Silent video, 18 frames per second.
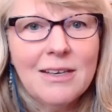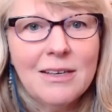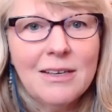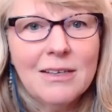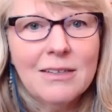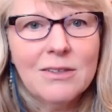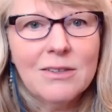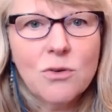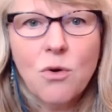
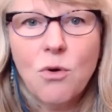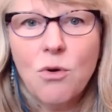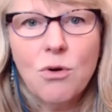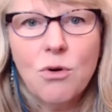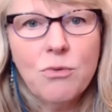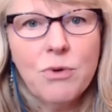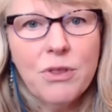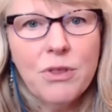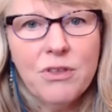it's
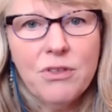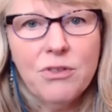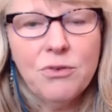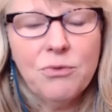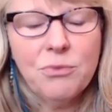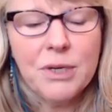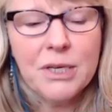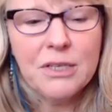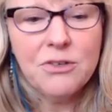all within the
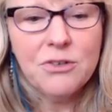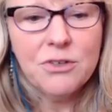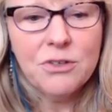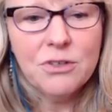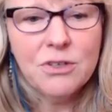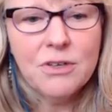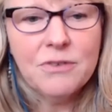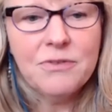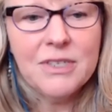reach
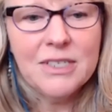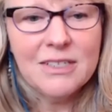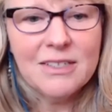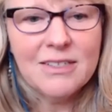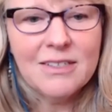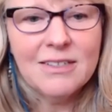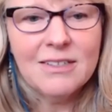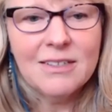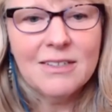of
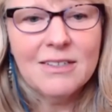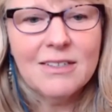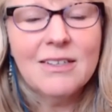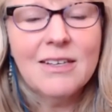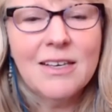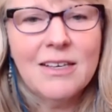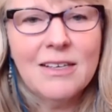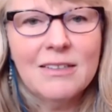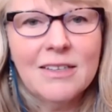distant
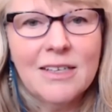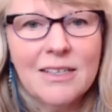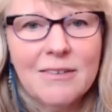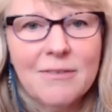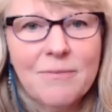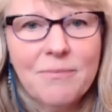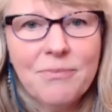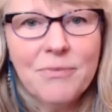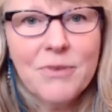healing,
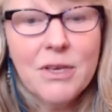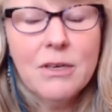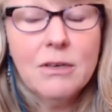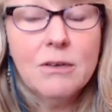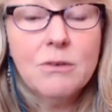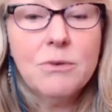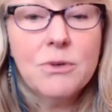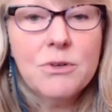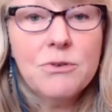
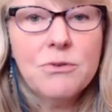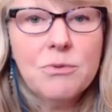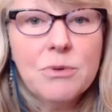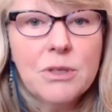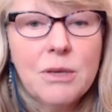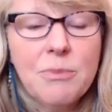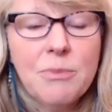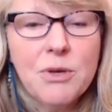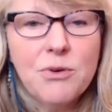which is
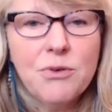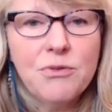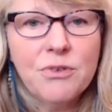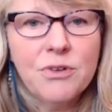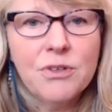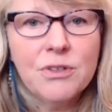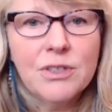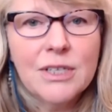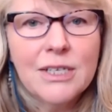really
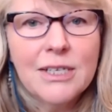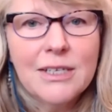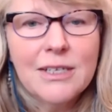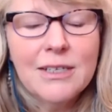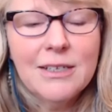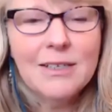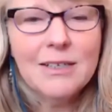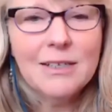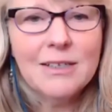beautiful.
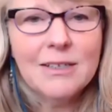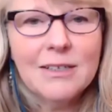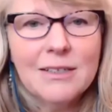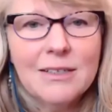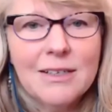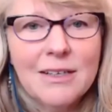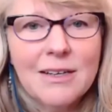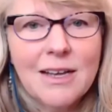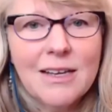
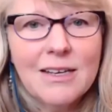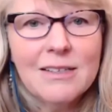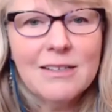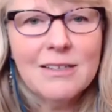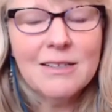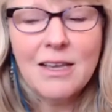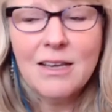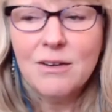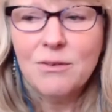And I can
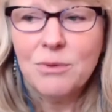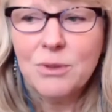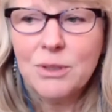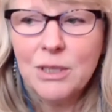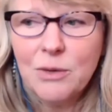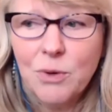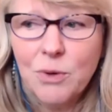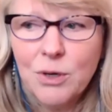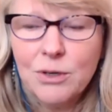say it really
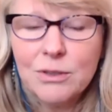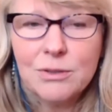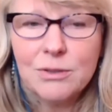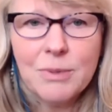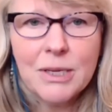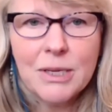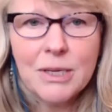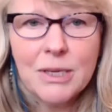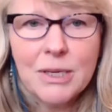works
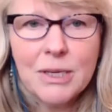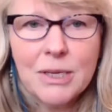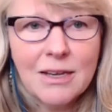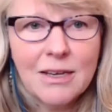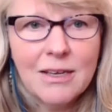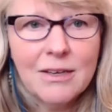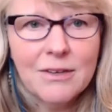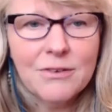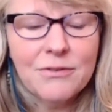because I
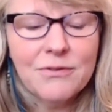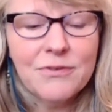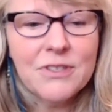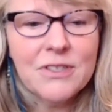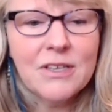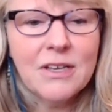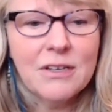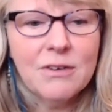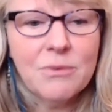have
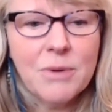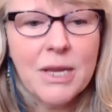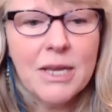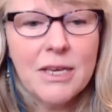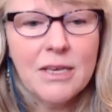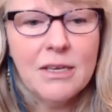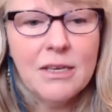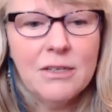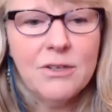sent
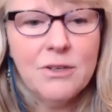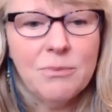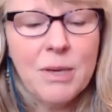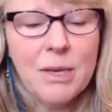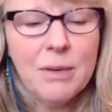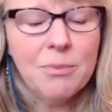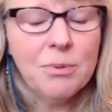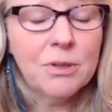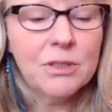Reiki to
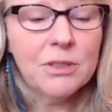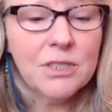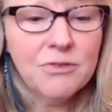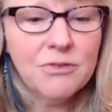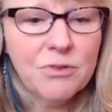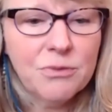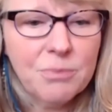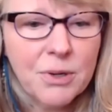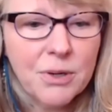people in
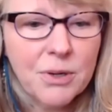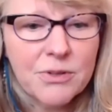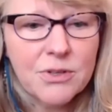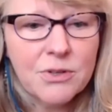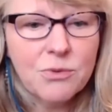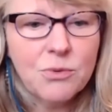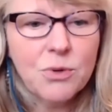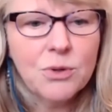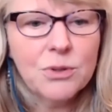different parts of
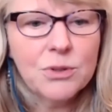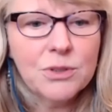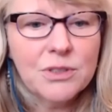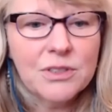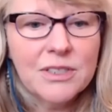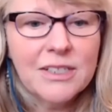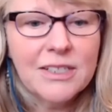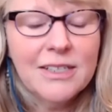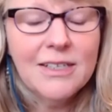the
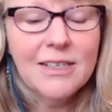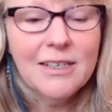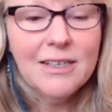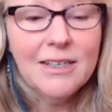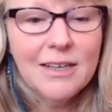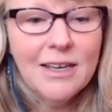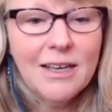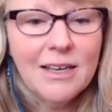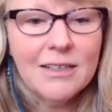world,
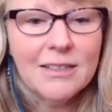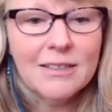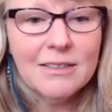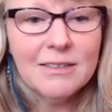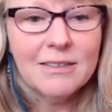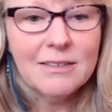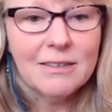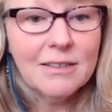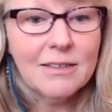
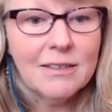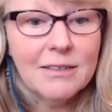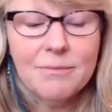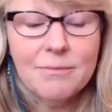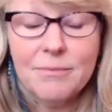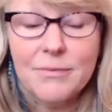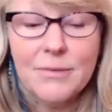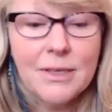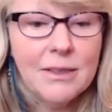and
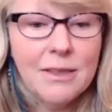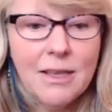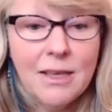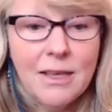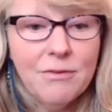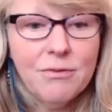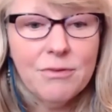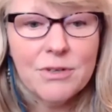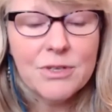
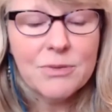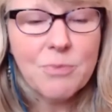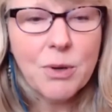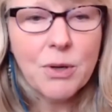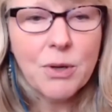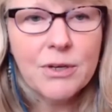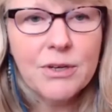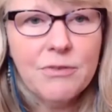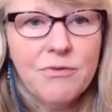they've
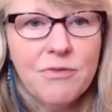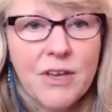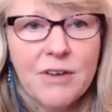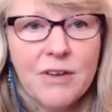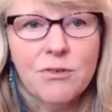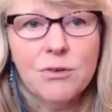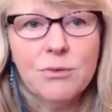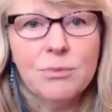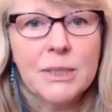responded
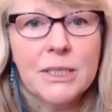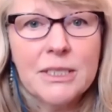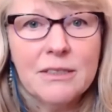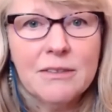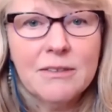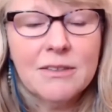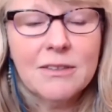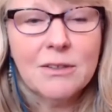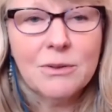favorably.
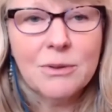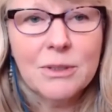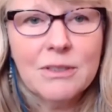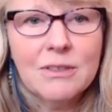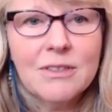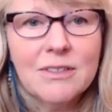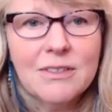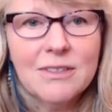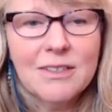So
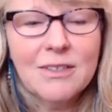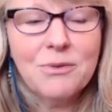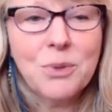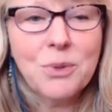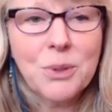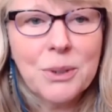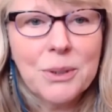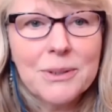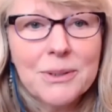it
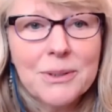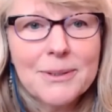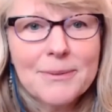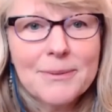works.